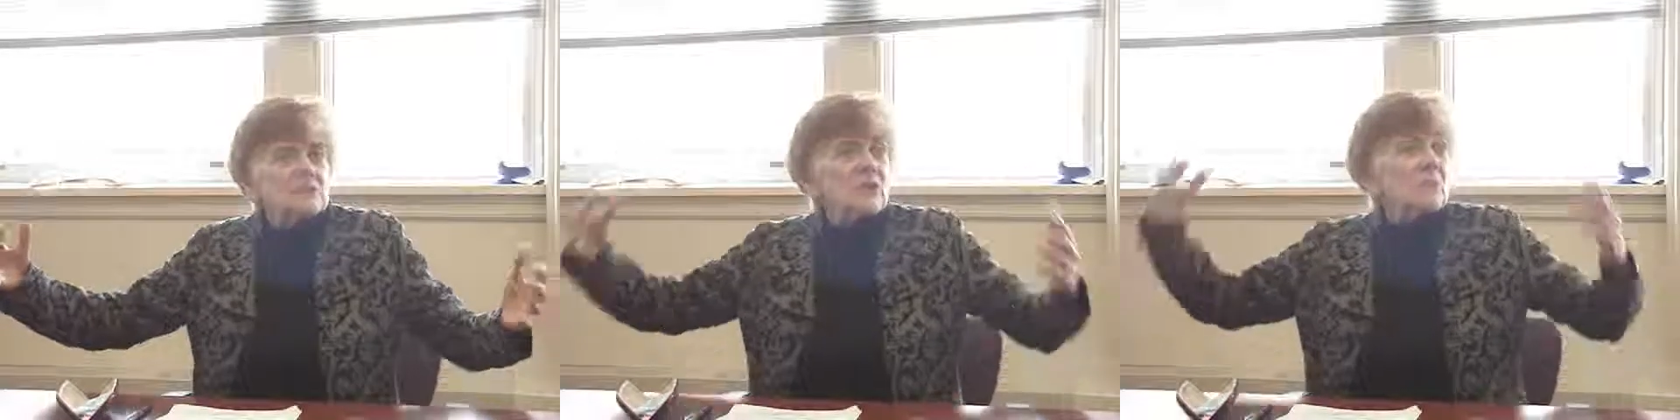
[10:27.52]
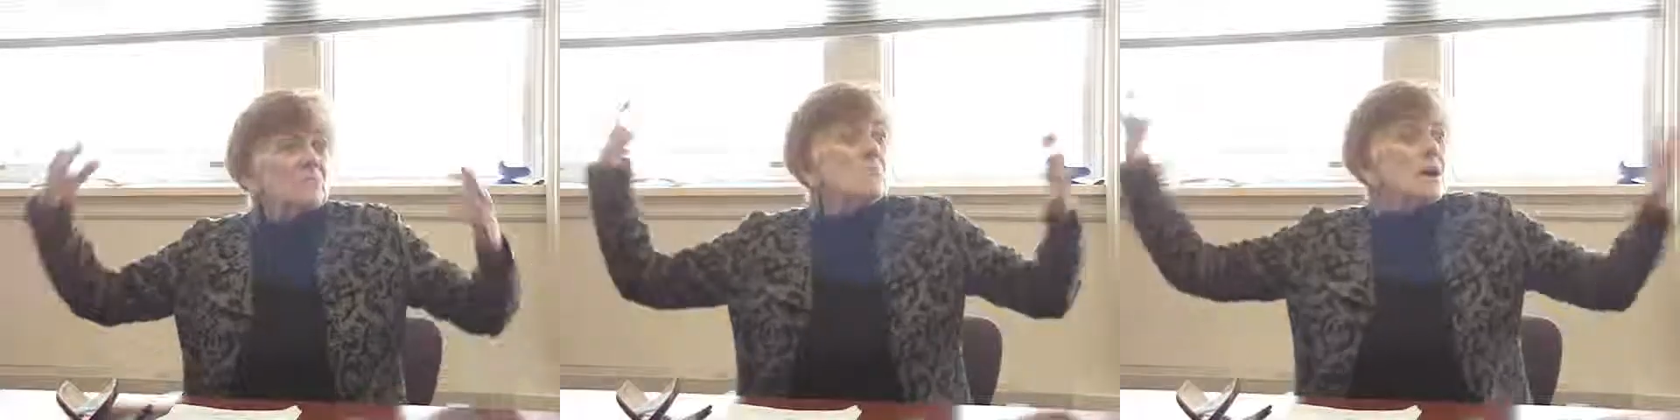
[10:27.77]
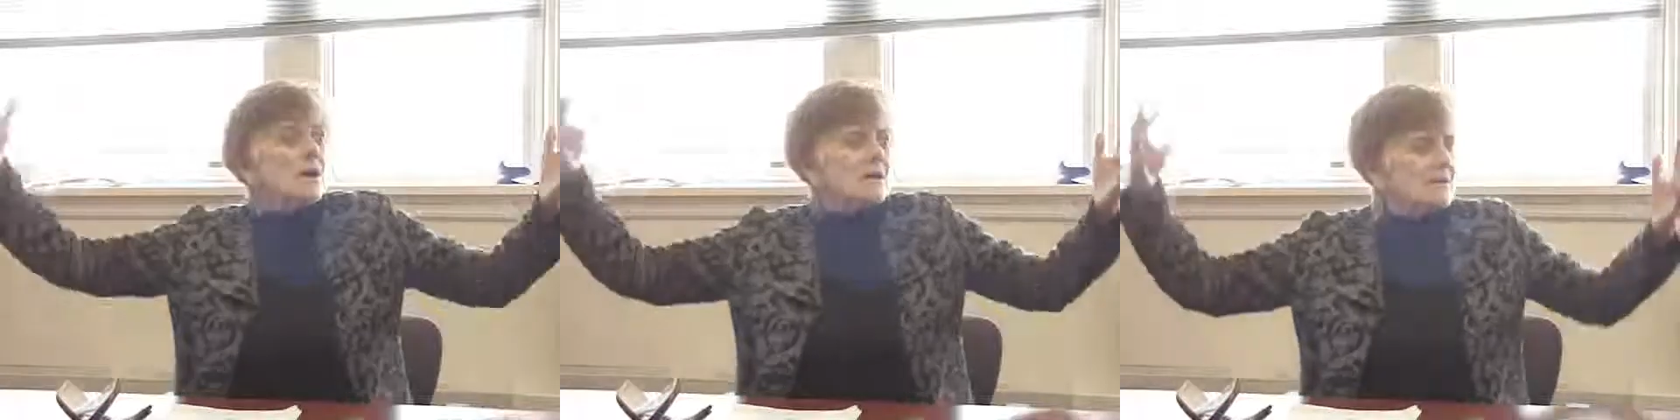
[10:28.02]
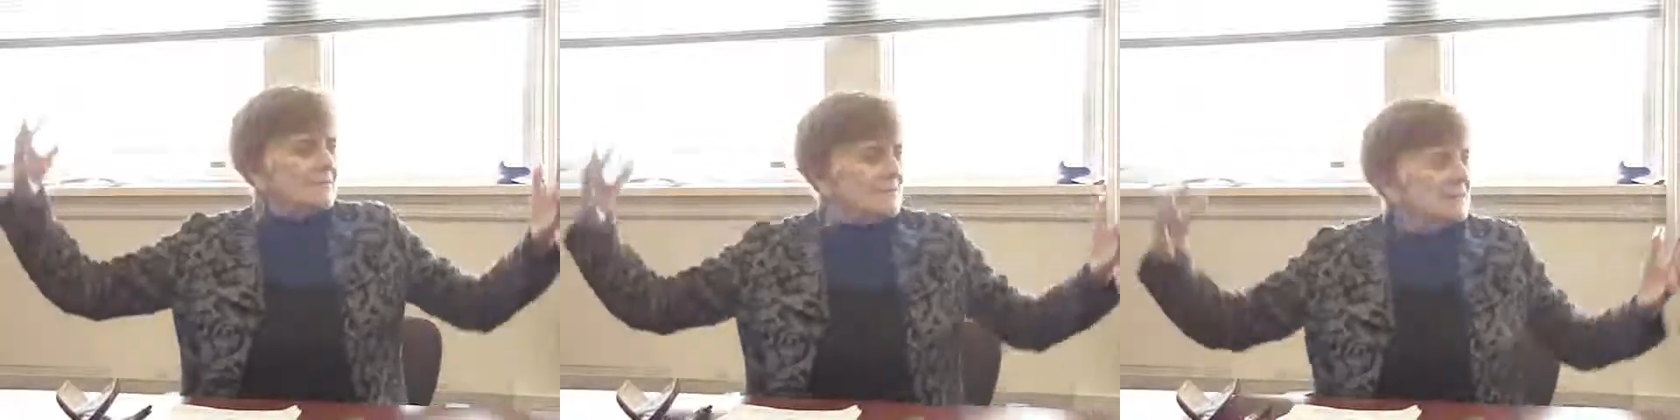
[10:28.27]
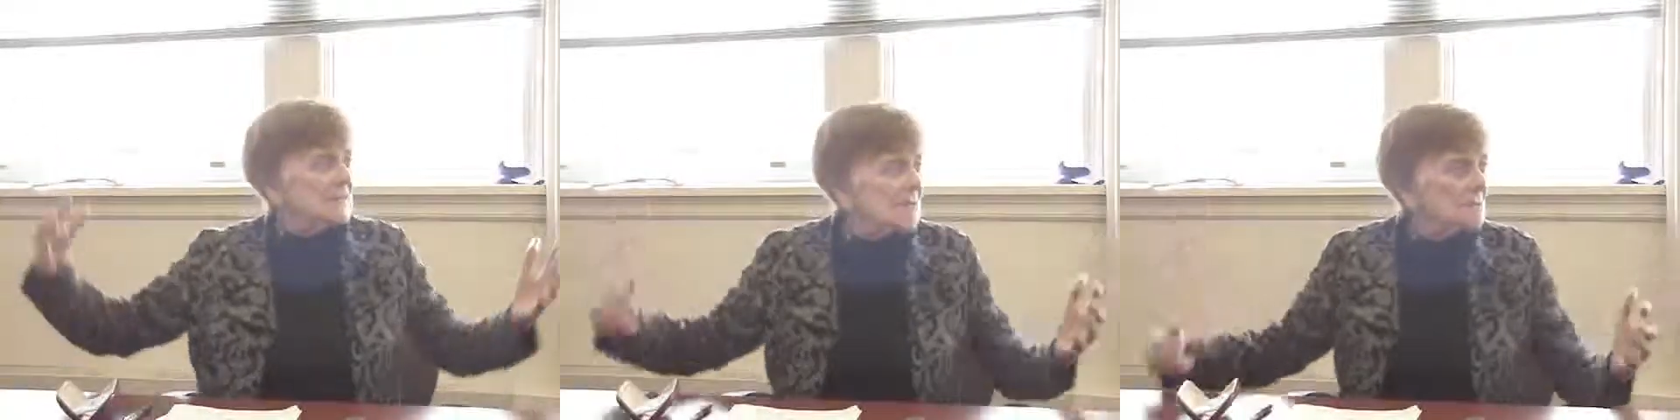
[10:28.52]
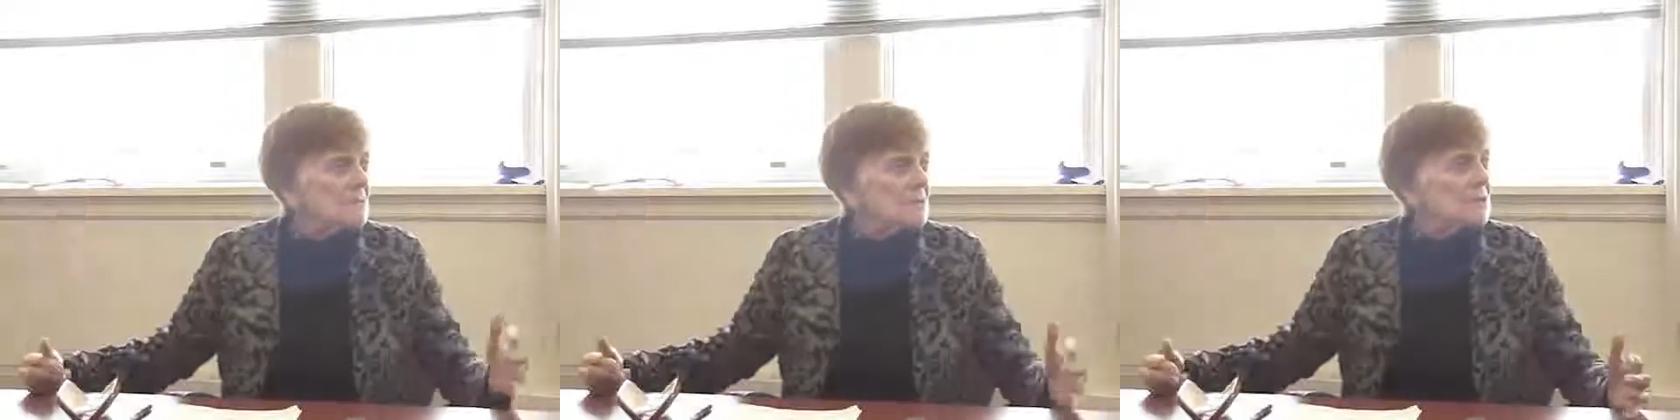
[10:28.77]
sort of mark of the
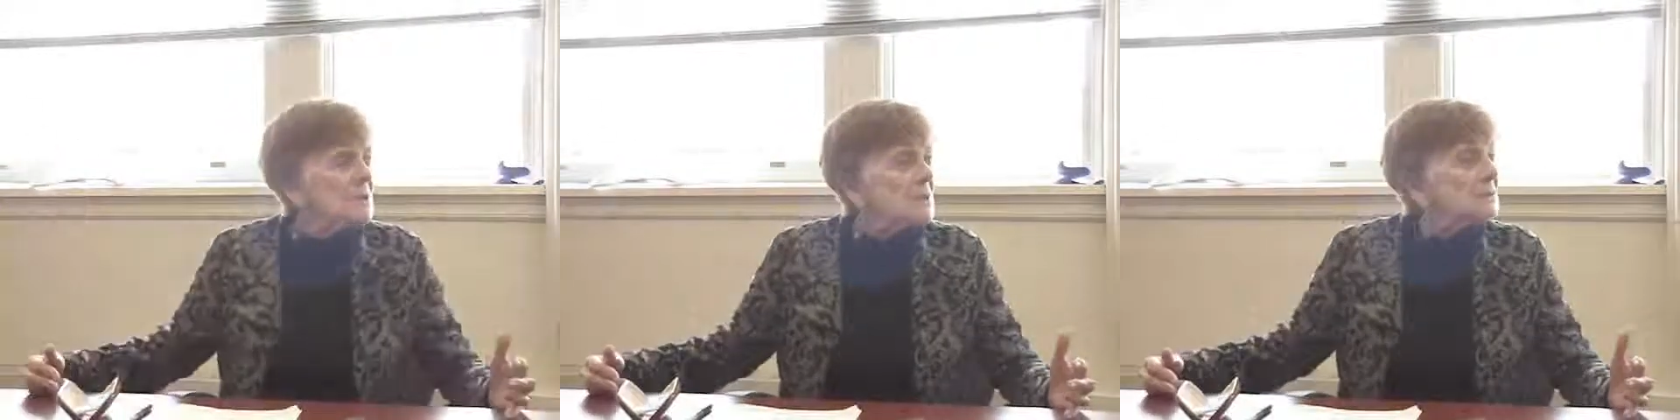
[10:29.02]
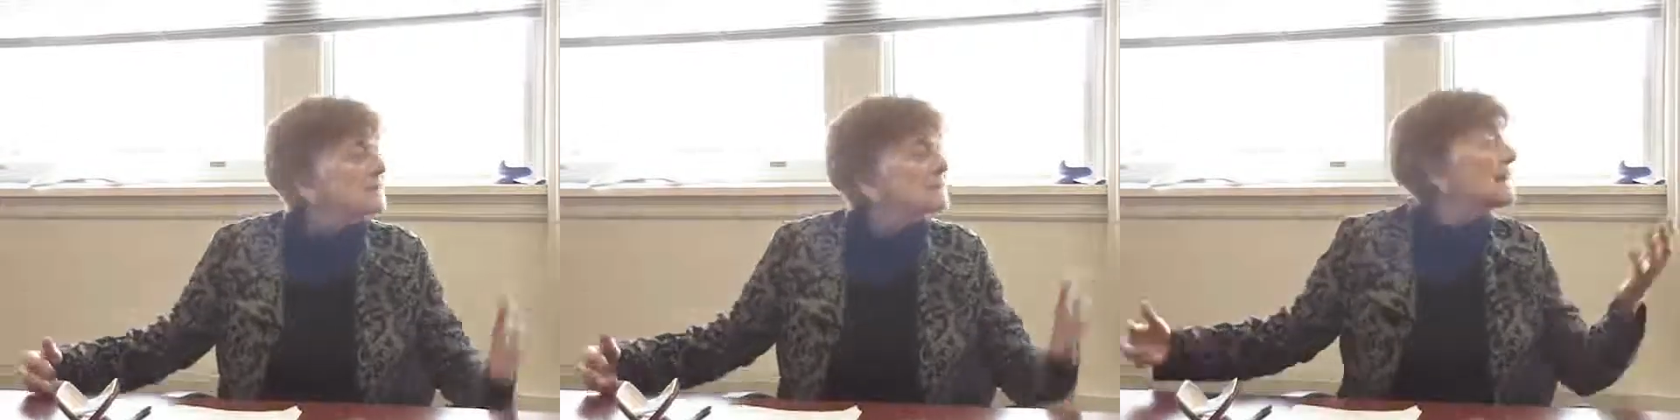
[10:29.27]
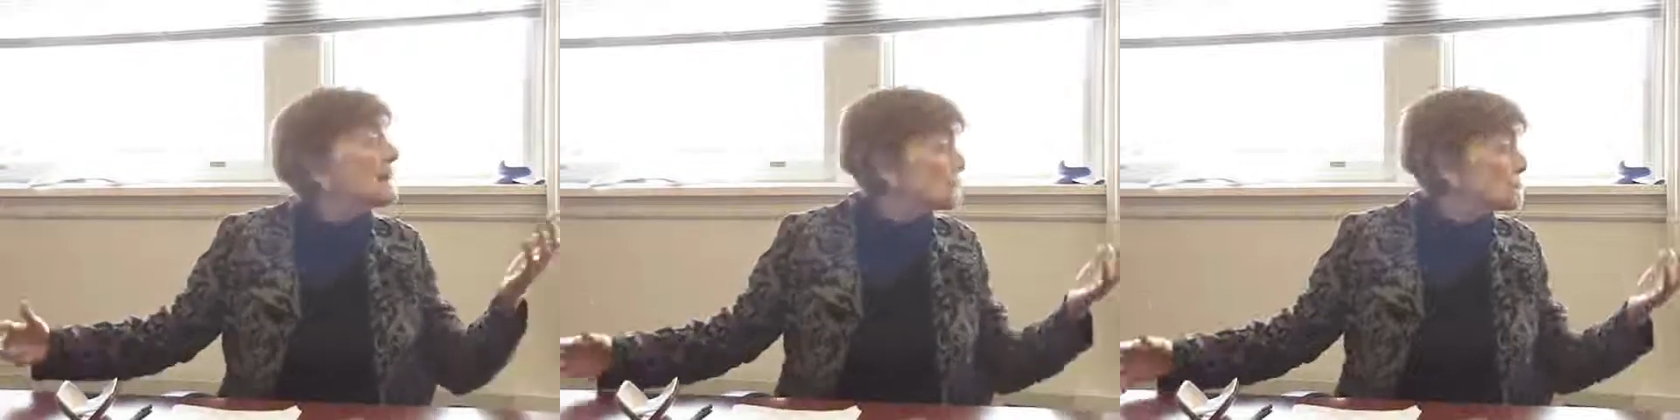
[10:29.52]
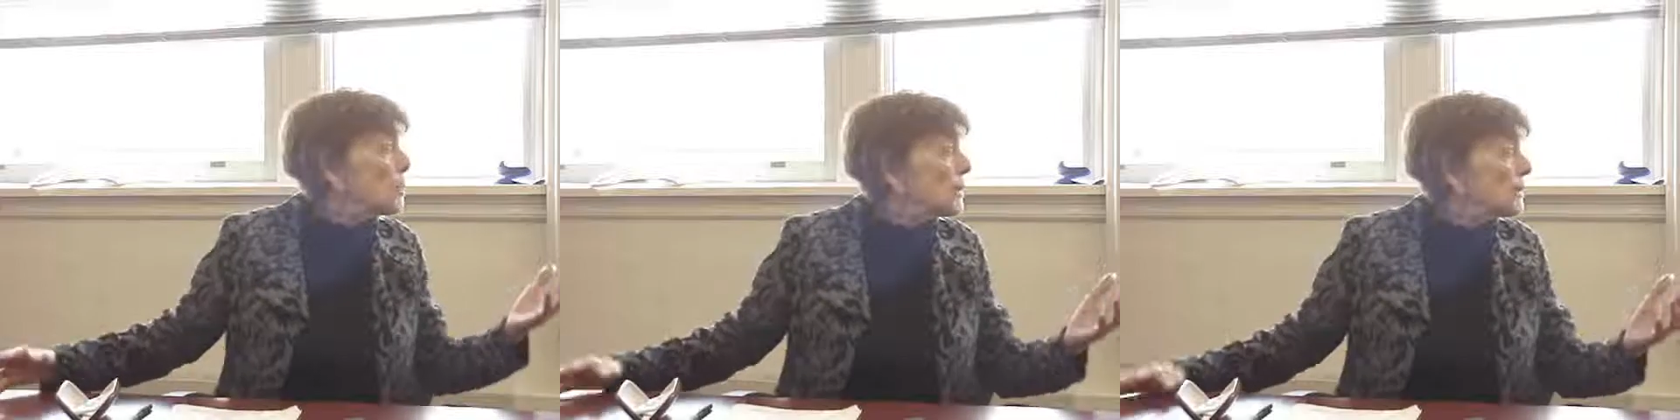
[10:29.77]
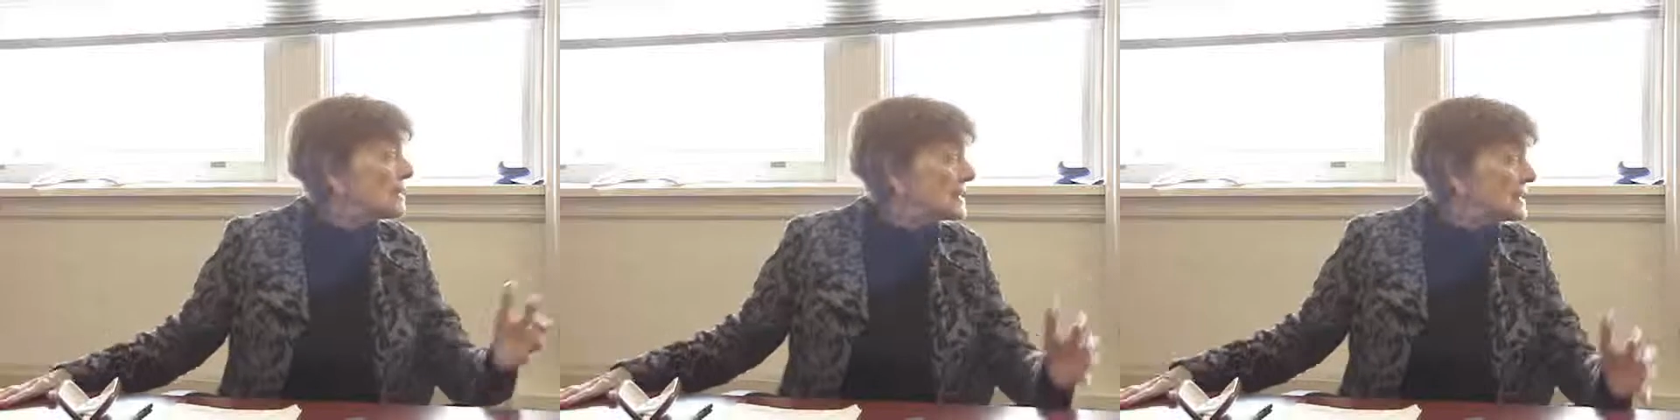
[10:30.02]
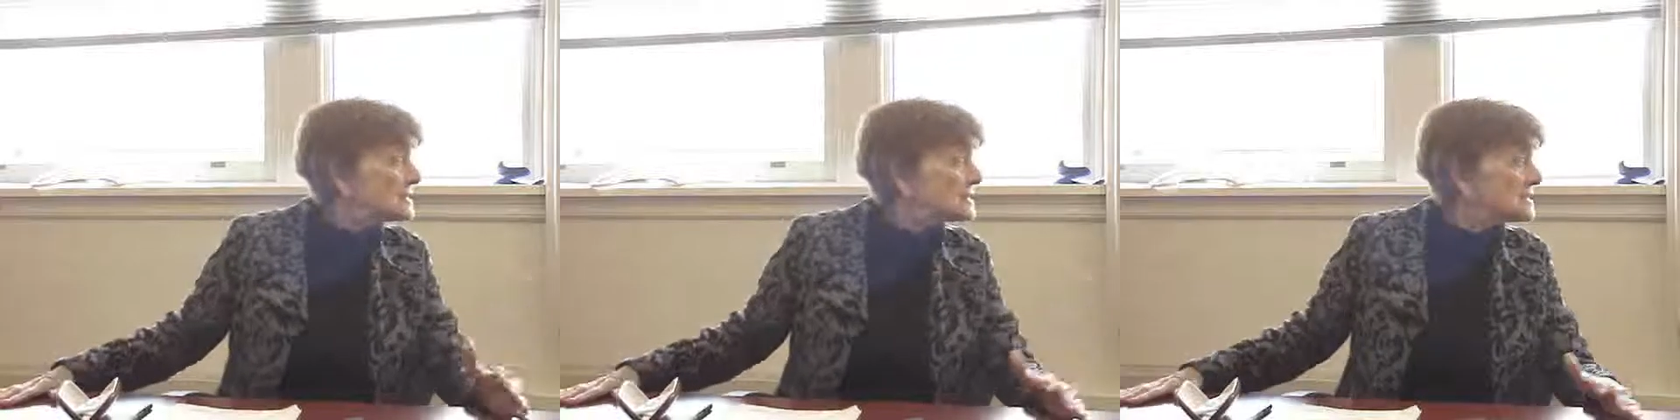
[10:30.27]
labor movement, the left
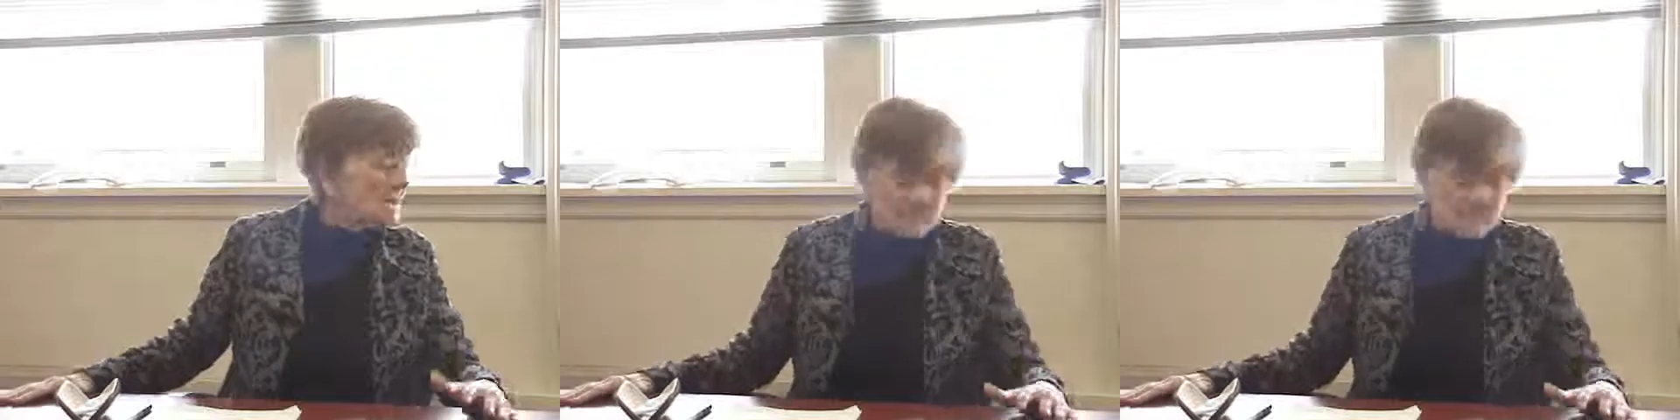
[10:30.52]
parties